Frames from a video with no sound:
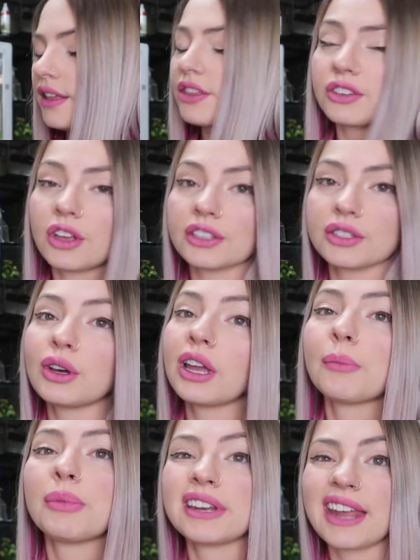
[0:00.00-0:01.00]
There's also like
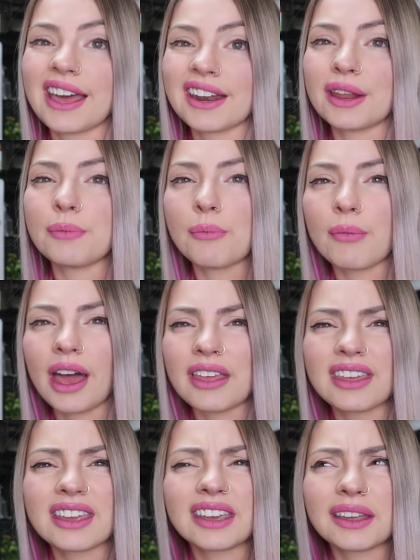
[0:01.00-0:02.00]
a banana and I
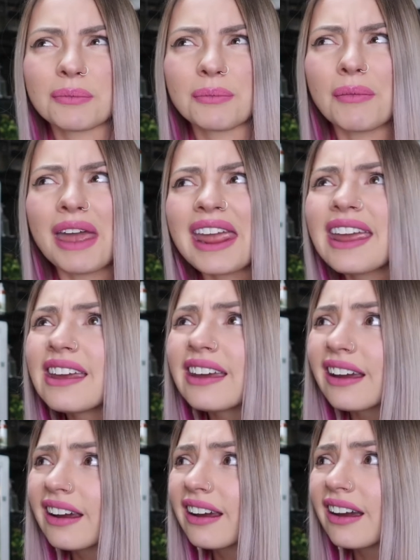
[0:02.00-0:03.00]
think in mango
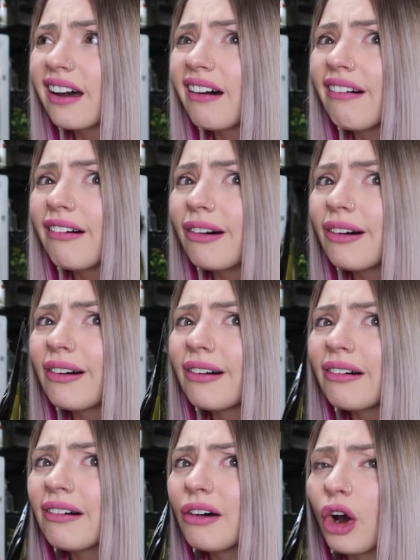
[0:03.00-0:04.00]

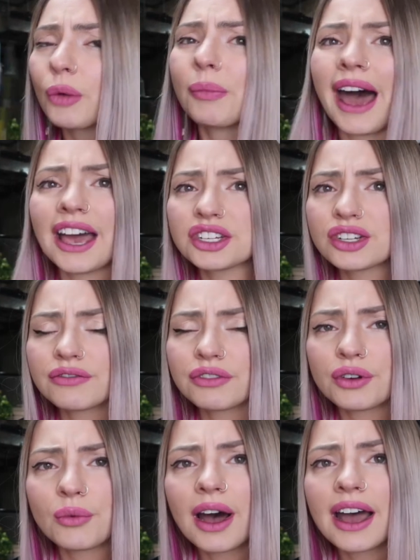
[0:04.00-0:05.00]
or passion
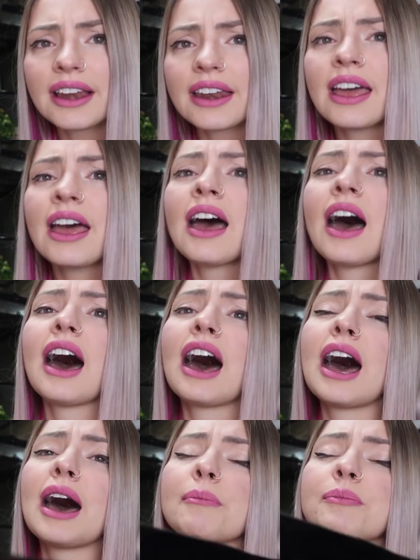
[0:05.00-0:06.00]
fruit one.
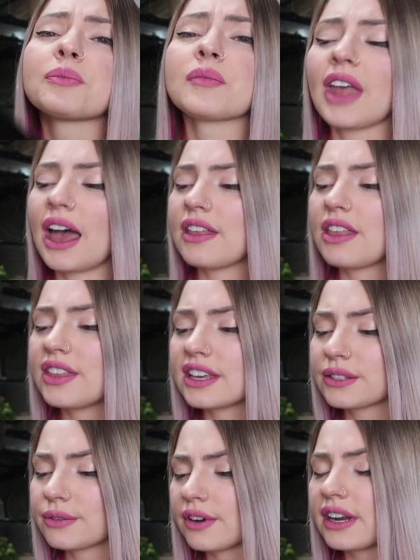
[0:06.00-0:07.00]
And then
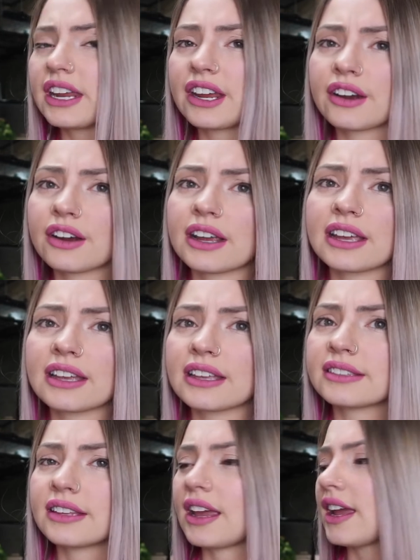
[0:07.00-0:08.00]
this one right here
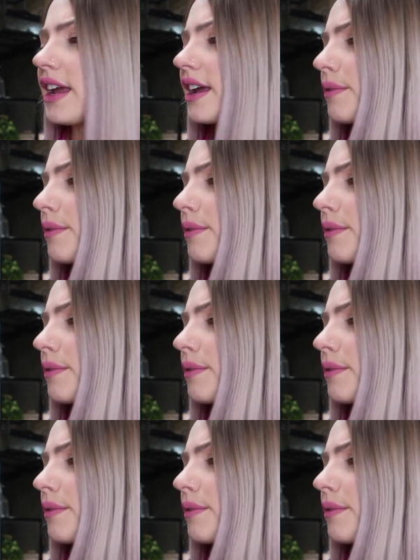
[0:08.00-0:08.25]
is a